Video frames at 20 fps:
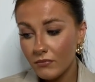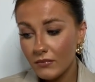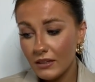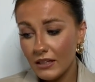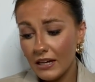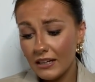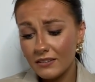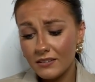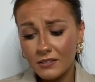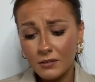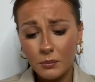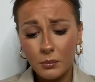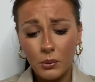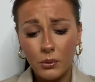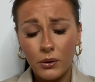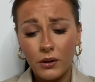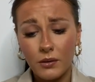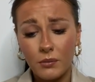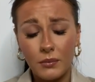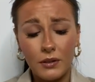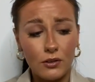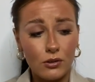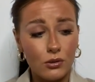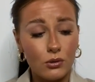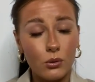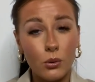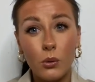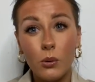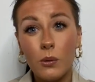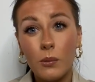has supported me
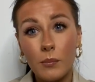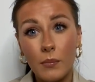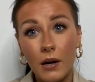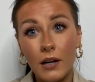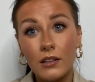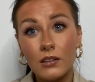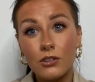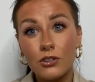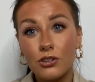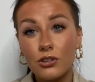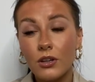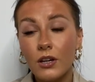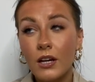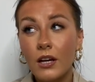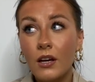so much